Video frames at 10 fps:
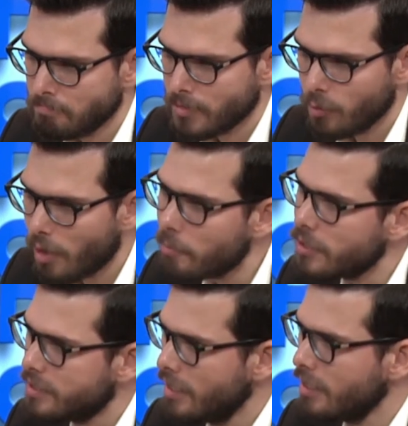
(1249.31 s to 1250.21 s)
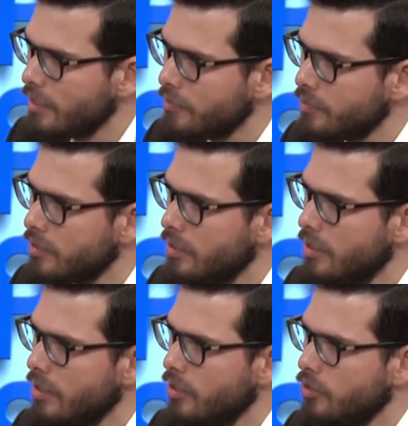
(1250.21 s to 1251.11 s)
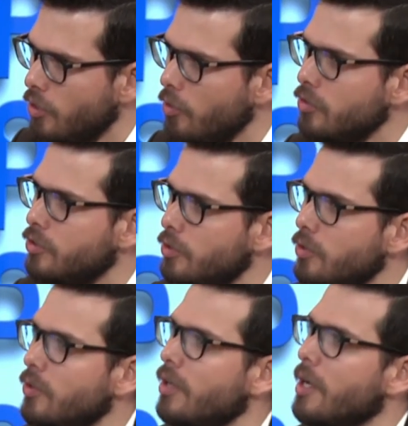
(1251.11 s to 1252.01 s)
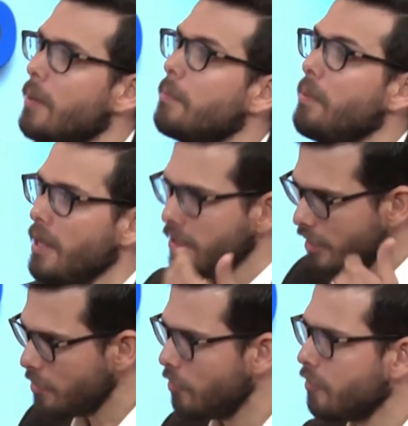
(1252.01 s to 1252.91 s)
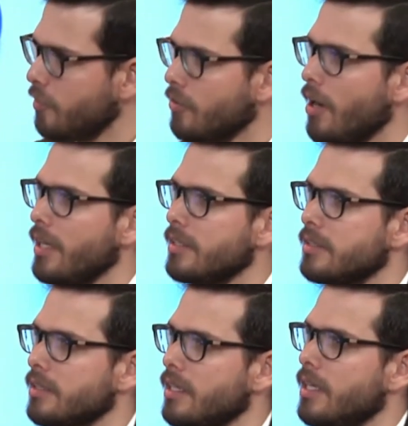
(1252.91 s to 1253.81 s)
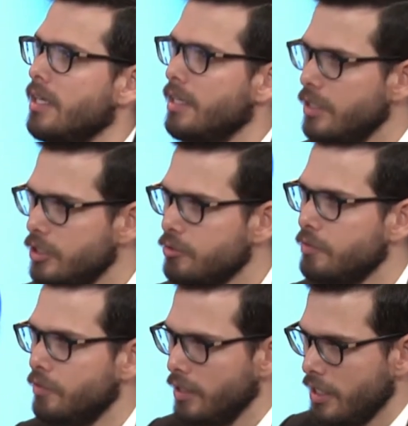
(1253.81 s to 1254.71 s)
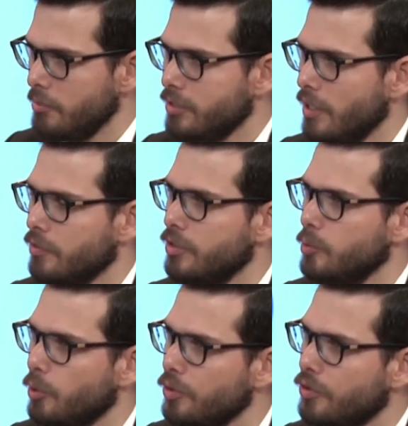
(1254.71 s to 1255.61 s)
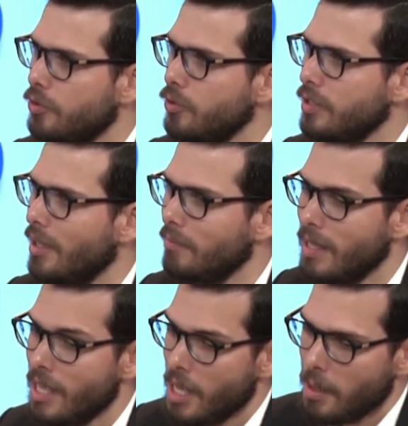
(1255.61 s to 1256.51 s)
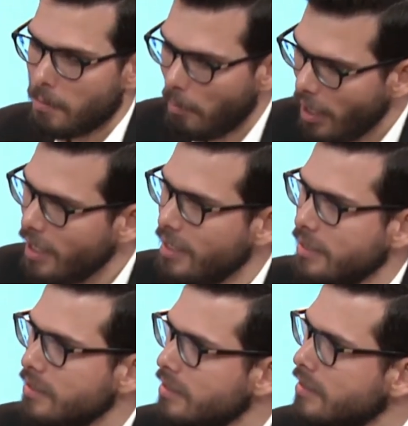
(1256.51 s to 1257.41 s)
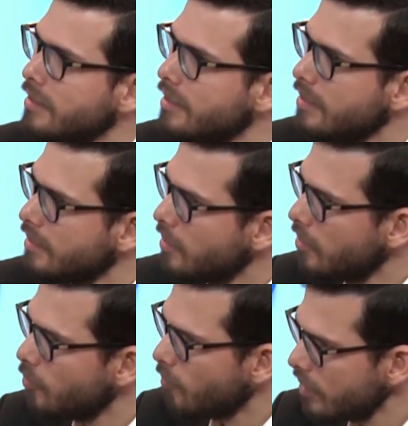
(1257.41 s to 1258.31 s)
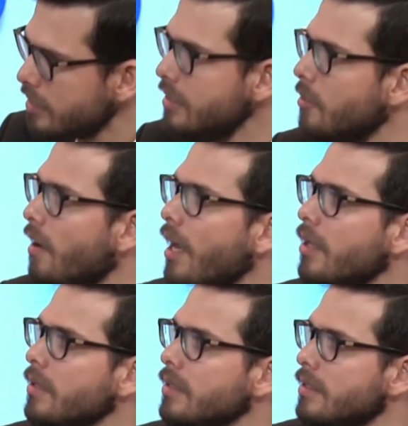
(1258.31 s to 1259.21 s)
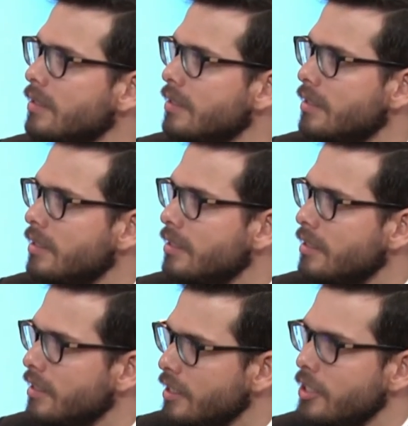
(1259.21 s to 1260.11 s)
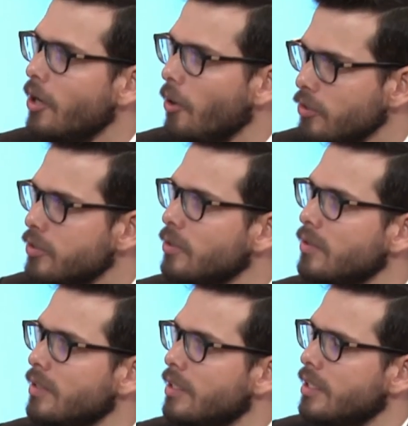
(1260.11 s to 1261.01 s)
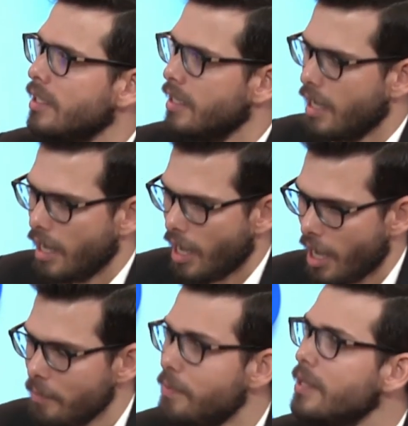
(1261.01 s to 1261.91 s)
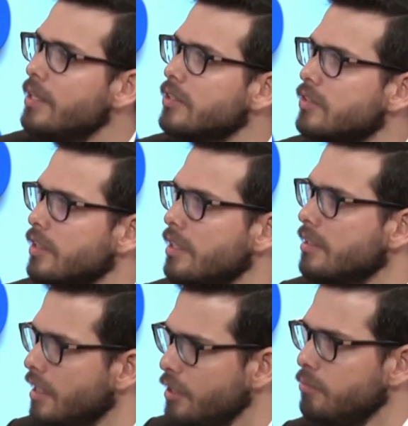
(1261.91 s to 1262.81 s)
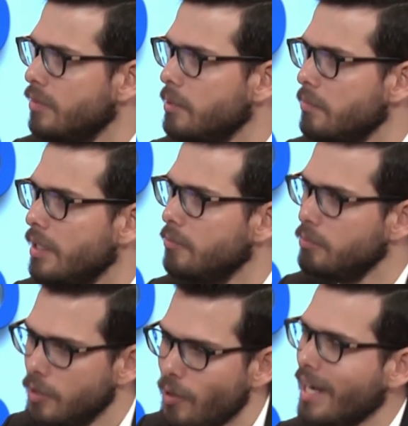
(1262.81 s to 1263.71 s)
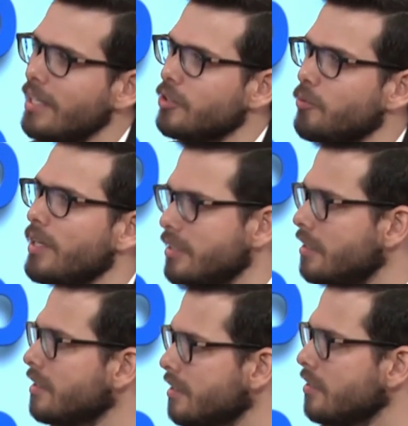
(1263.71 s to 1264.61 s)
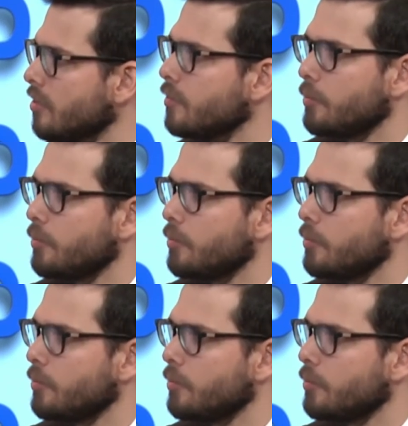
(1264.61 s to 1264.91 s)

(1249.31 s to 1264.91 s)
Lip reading: representatives, those who bear the name of Christ, he is revealing himself to the world through them. But once in a while, he also appears in miraculous ways, in the sense of the